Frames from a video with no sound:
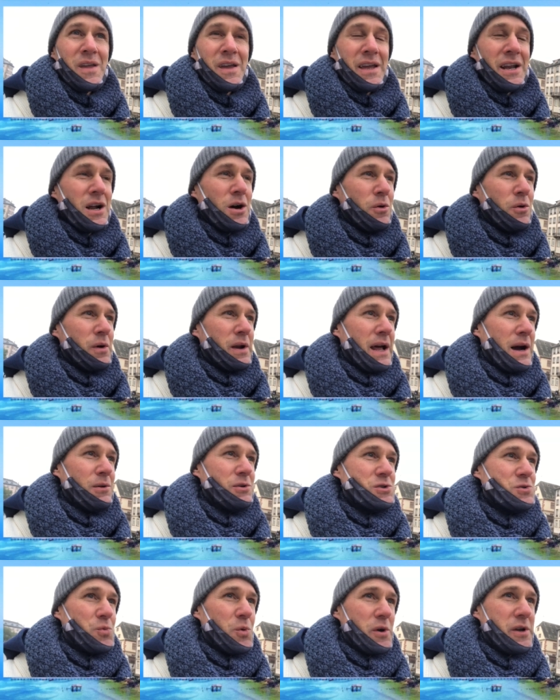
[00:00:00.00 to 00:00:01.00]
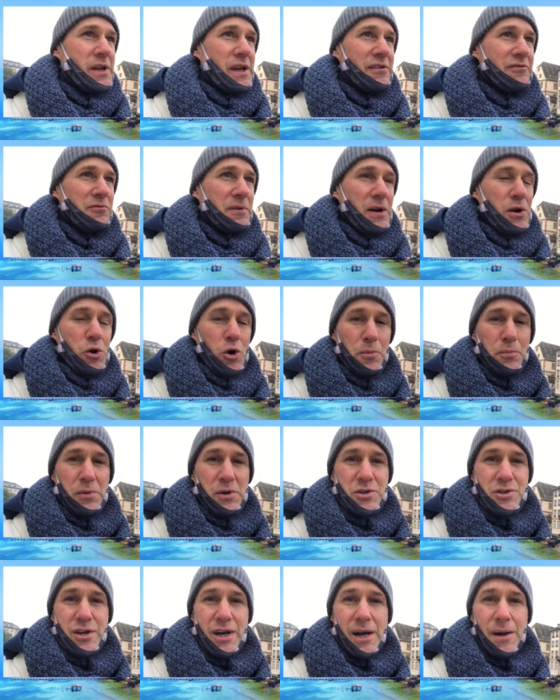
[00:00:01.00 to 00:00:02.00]
You know, when I was working for my
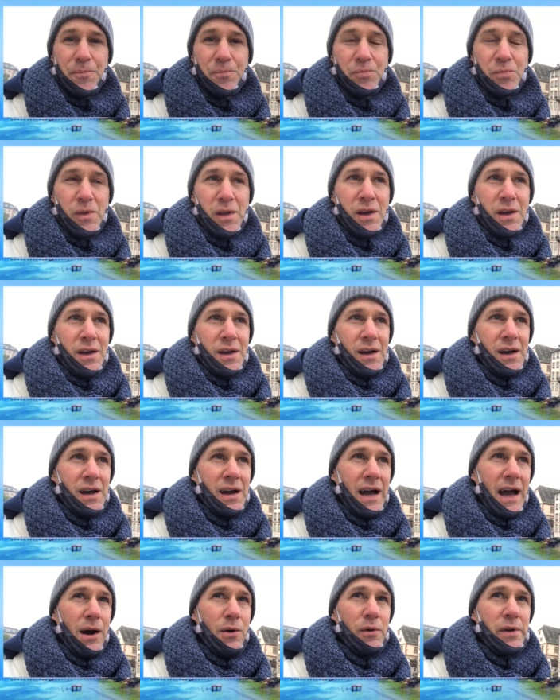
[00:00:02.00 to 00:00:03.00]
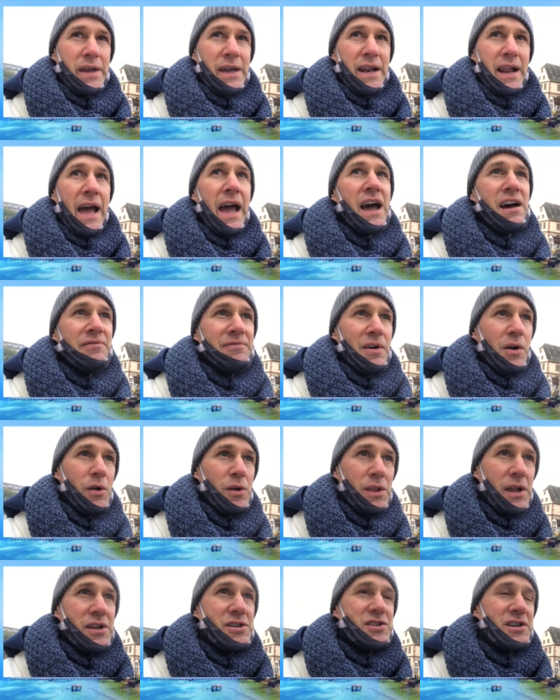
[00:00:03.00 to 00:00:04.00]
corporate job, I would get a half-hour
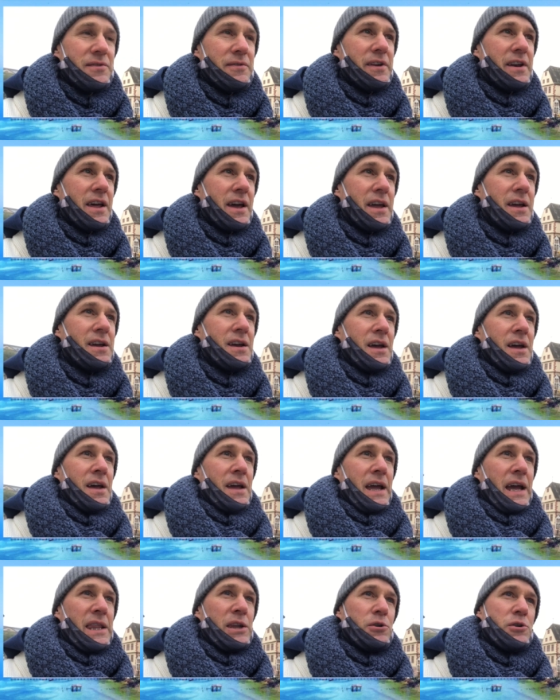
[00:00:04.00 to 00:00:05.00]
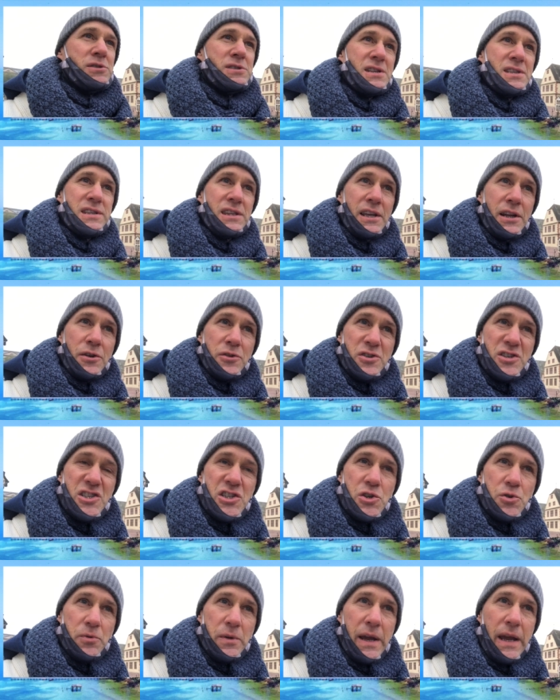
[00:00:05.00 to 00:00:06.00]
lunch every day, and there was this little
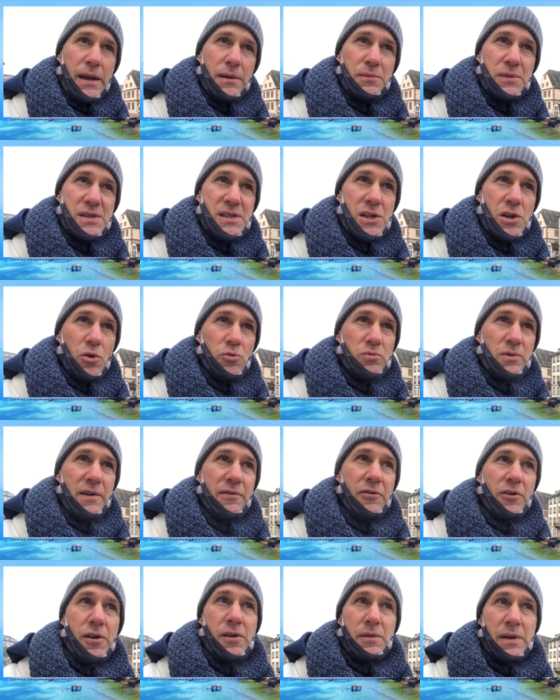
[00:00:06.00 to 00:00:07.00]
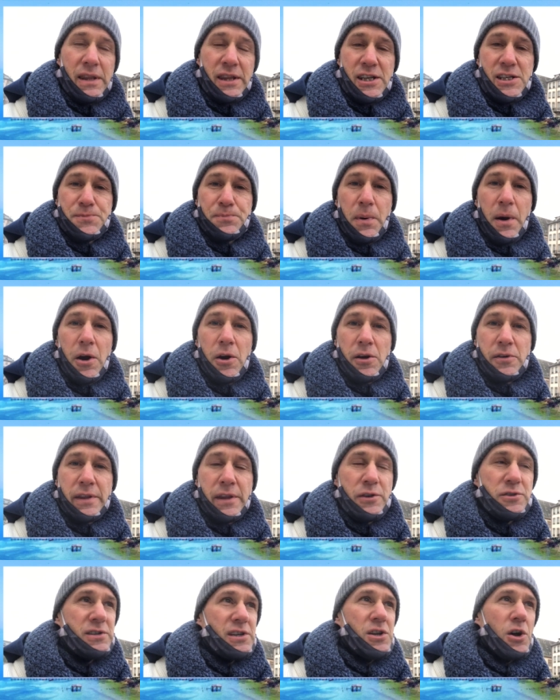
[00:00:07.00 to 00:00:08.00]
stream, this little river in this park that I
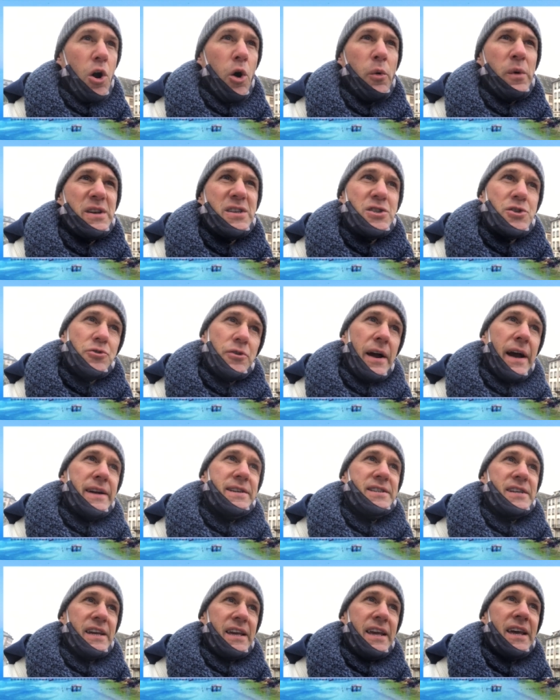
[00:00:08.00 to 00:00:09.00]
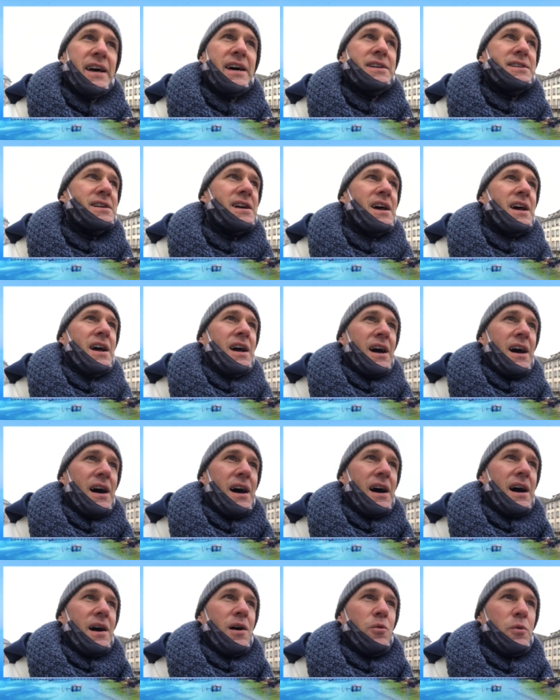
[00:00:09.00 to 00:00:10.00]
used to always try to hit
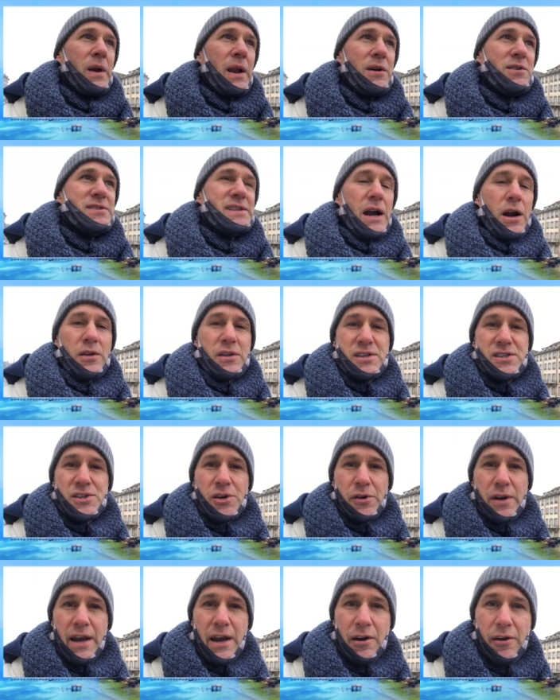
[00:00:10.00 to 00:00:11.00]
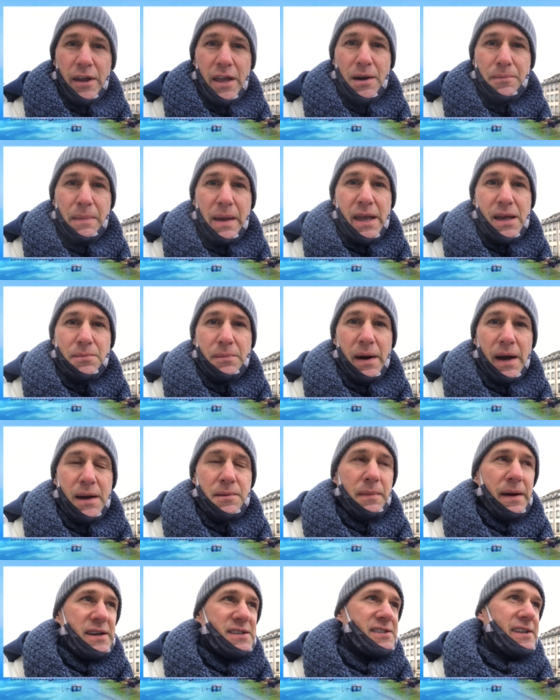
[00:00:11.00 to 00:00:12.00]
when I was down in a certain area making
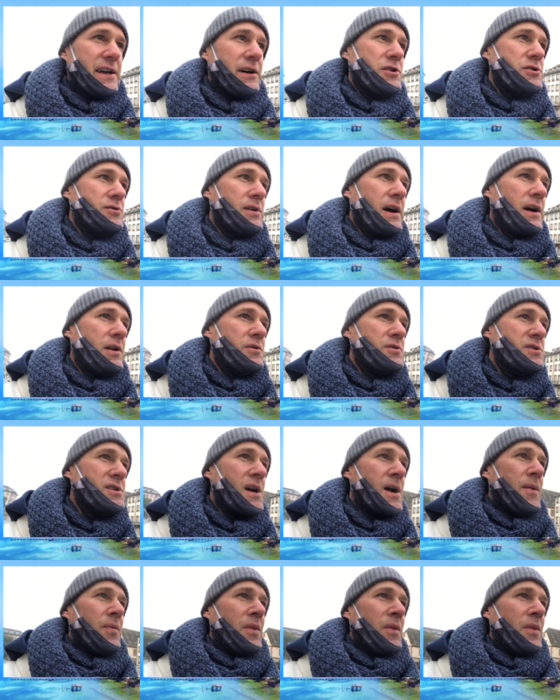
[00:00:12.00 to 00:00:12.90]
my sales rounds.